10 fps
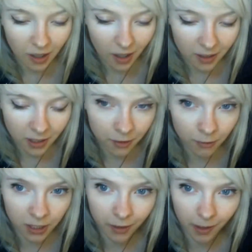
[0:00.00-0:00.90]
Another
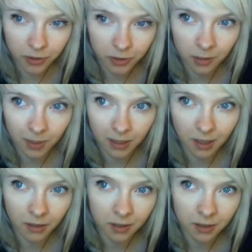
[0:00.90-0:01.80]
really great museum in
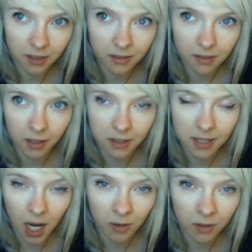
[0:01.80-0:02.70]
London is the
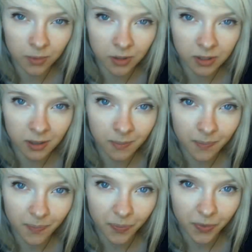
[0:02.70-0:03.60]
Hunterian Museum,
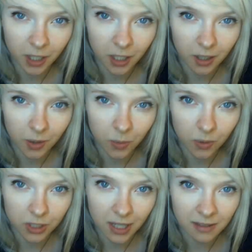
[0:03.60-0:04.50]

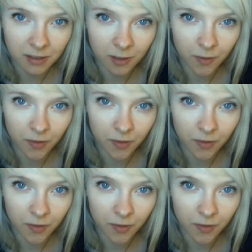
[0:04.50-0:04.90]
which has a lot of